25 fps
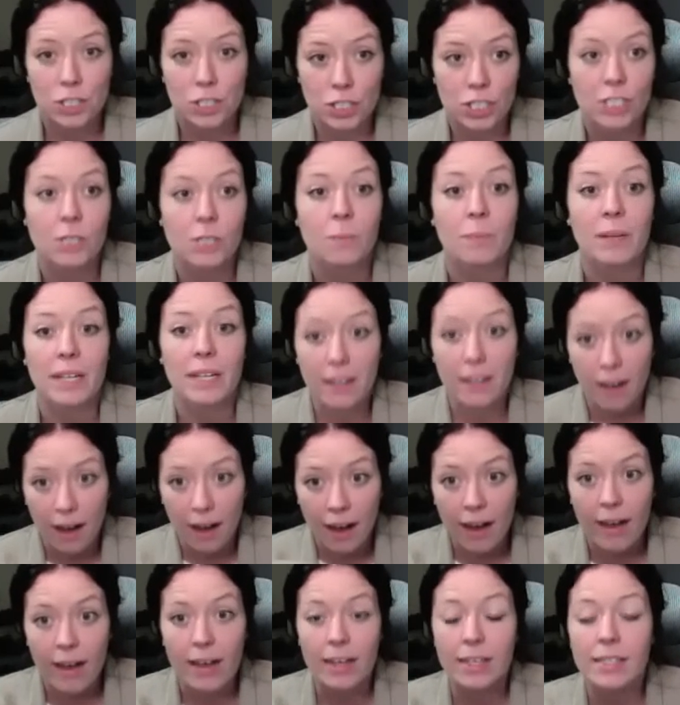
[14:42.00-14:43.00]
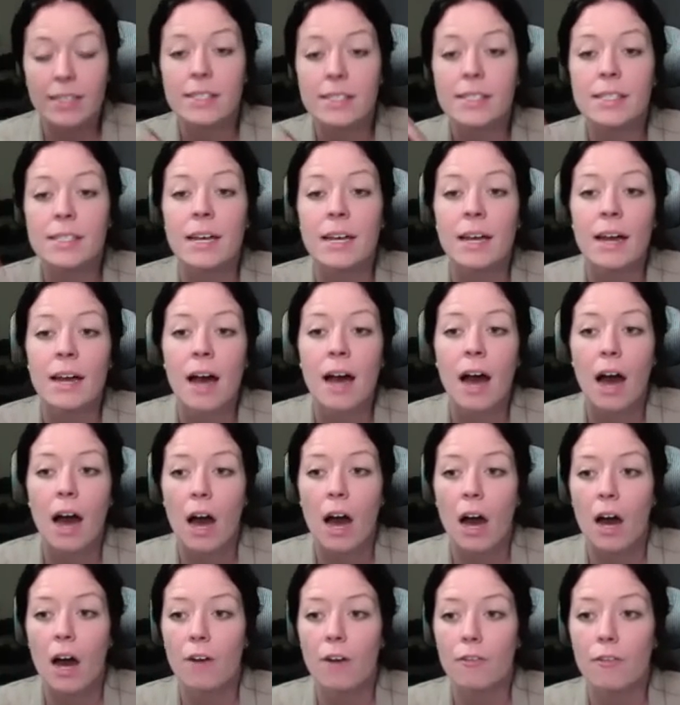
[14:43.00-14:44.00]
just because
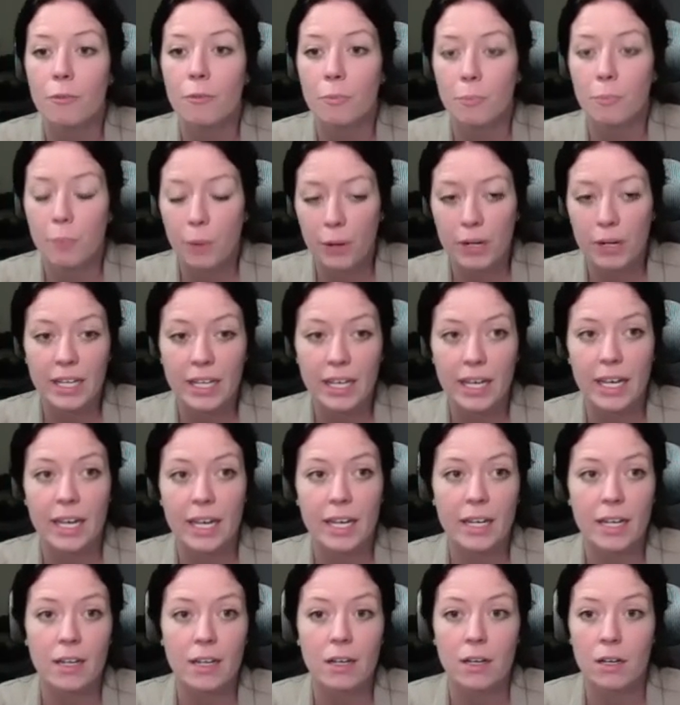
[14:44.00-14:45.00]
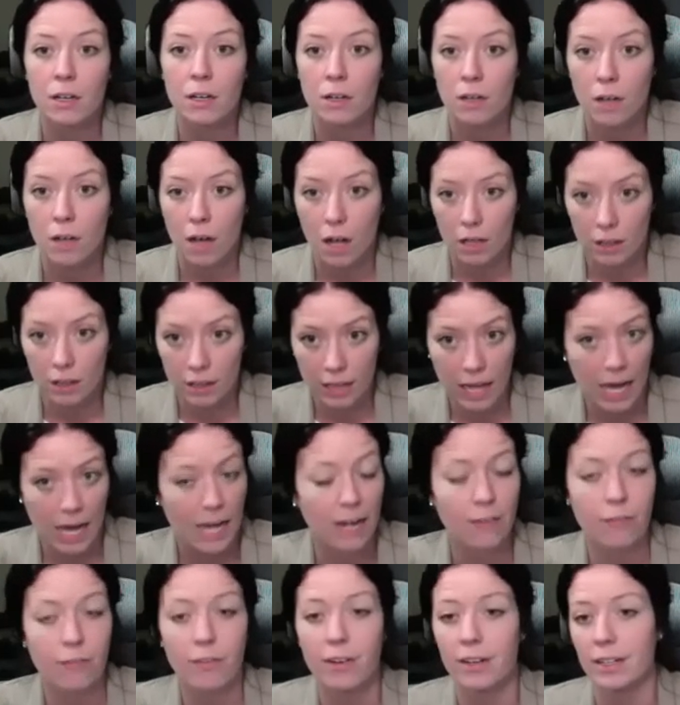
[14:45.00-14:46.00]
of putting in a lot
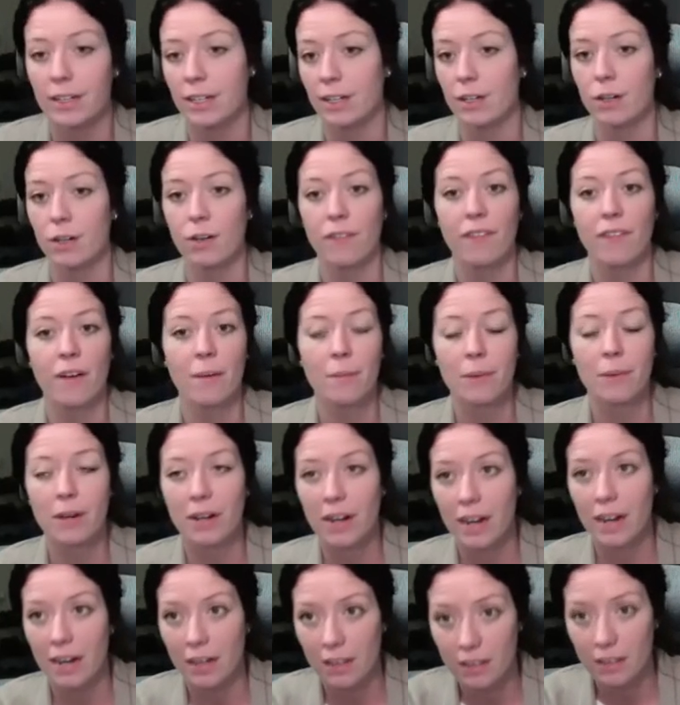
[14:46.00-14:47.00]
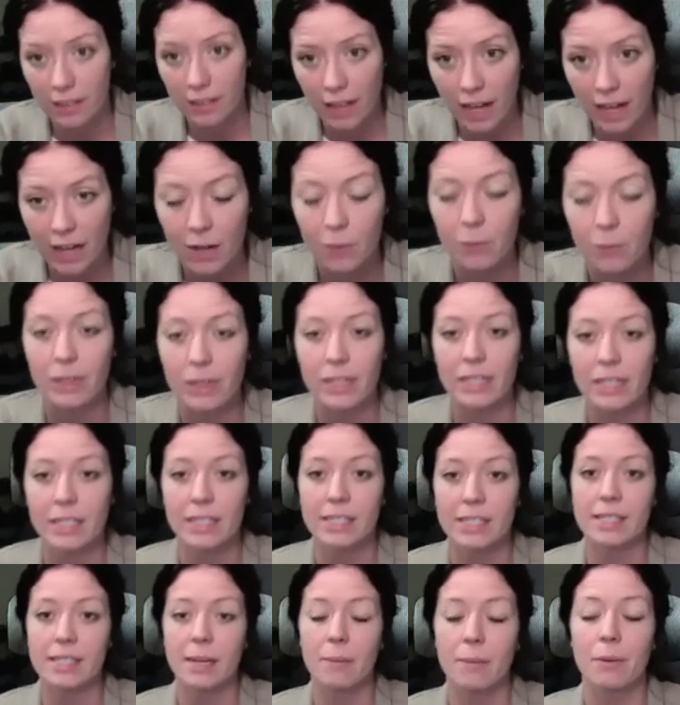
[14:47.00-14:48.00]
of work in November and a lot of work in
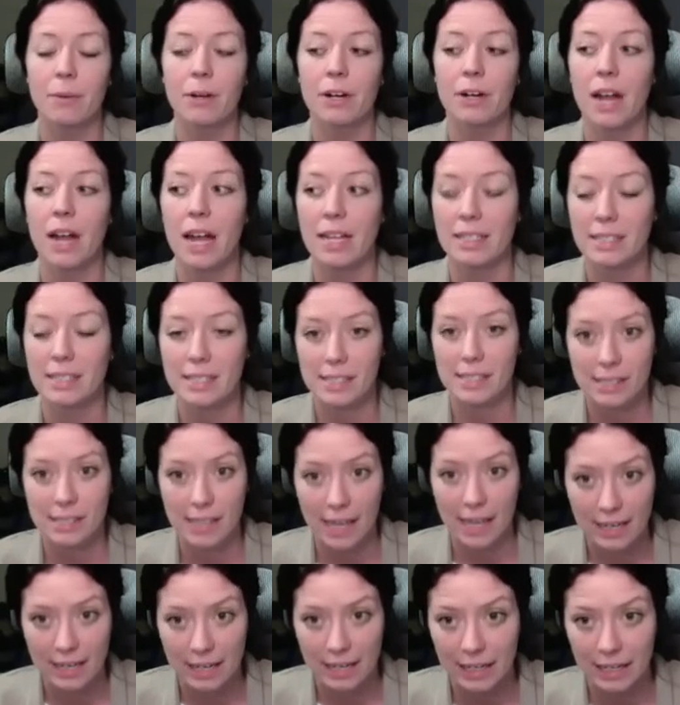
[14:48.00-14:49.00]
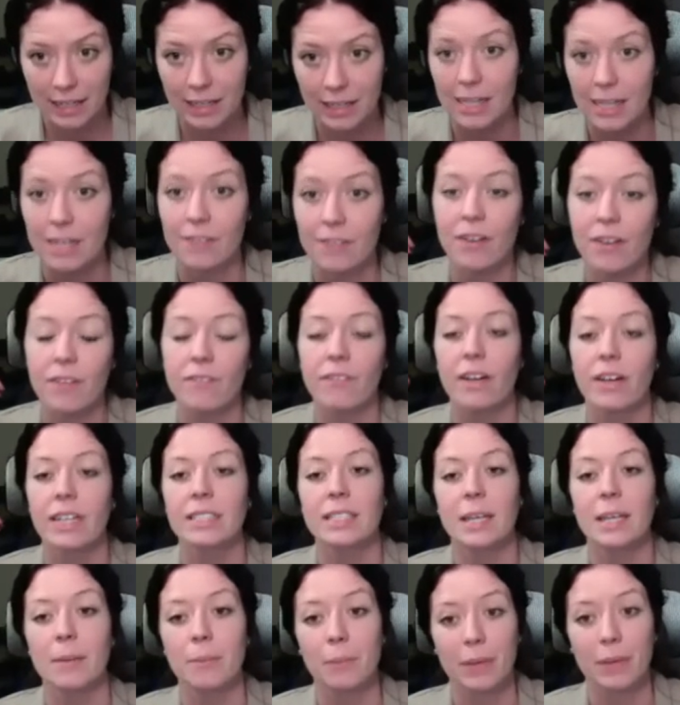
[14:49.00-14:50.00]
December and sending a lot of
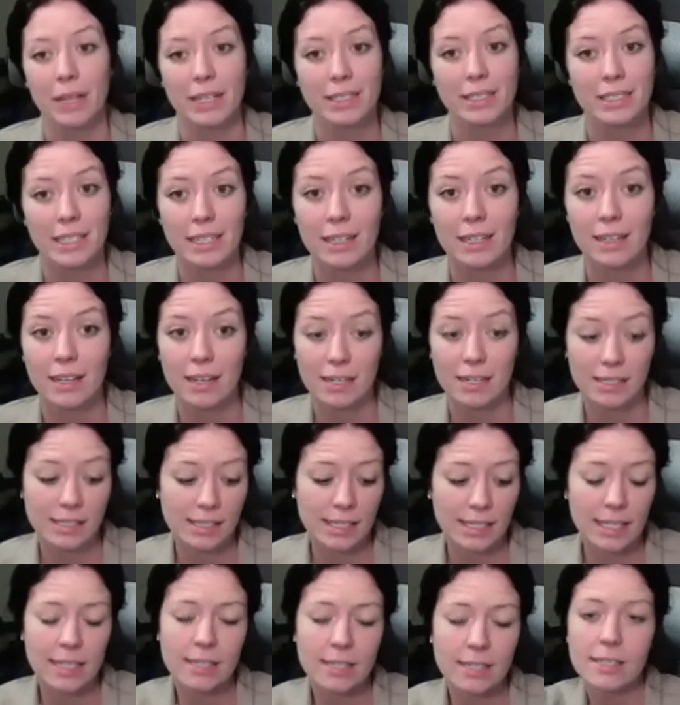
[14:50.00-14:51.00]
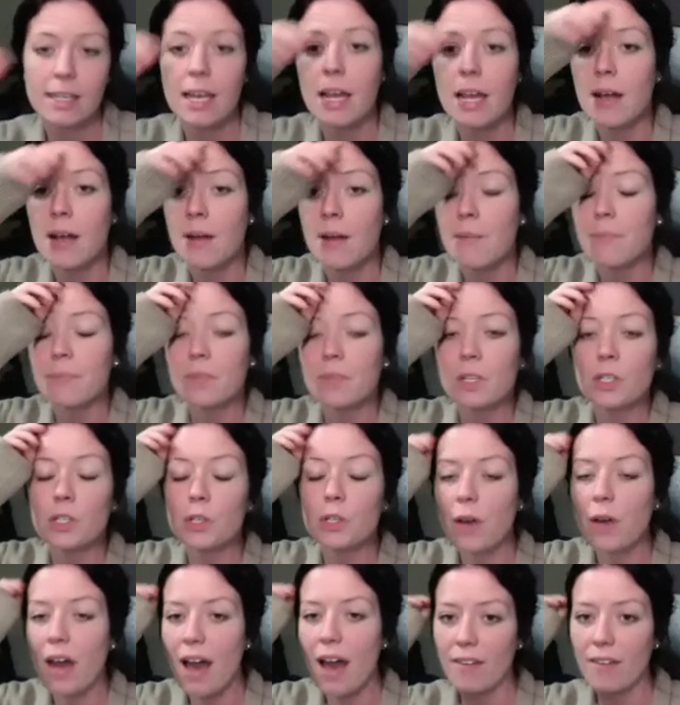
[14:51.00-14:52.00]
invites and planting a lot of seeds. So
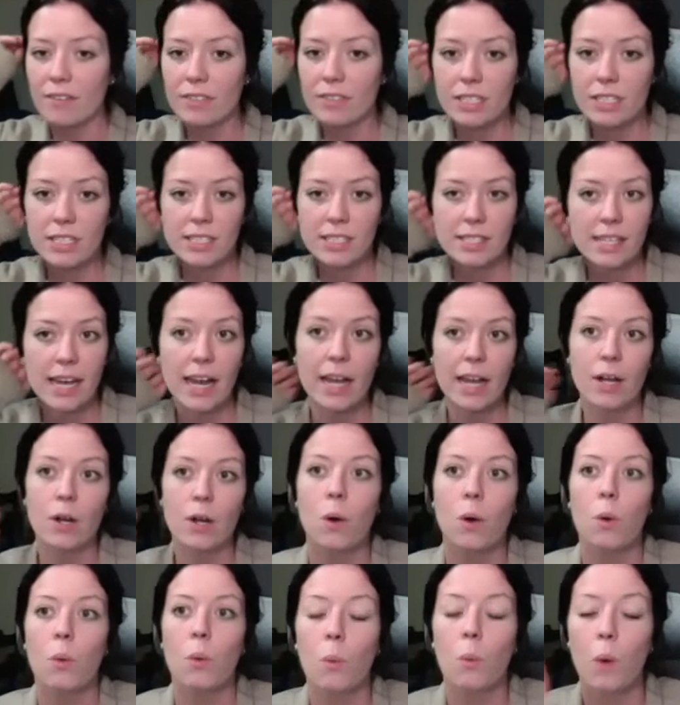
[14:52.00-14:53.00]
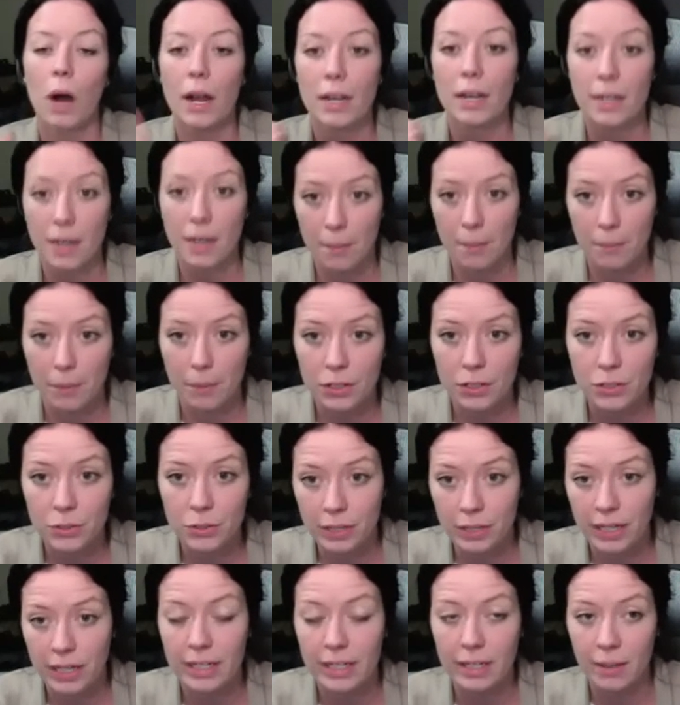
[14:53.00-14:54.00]
you have to decide what number you
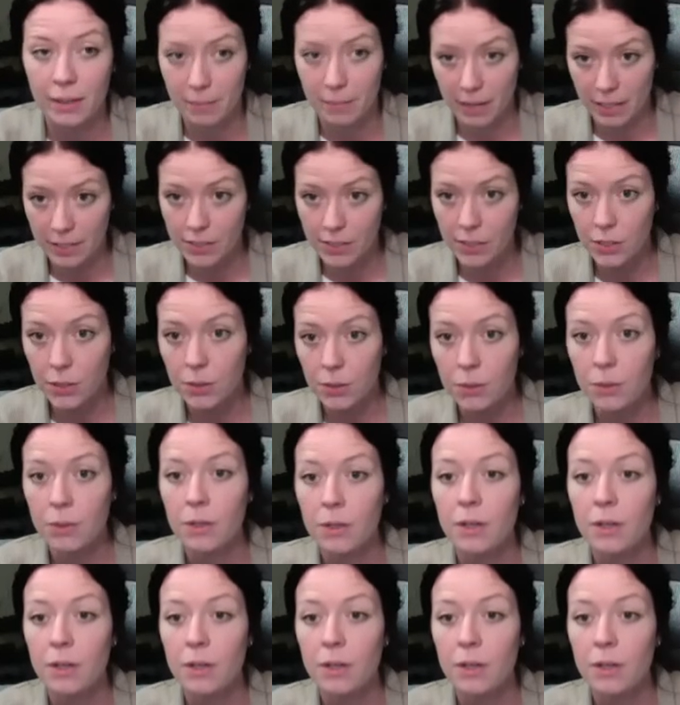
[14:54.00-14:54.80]
can commit to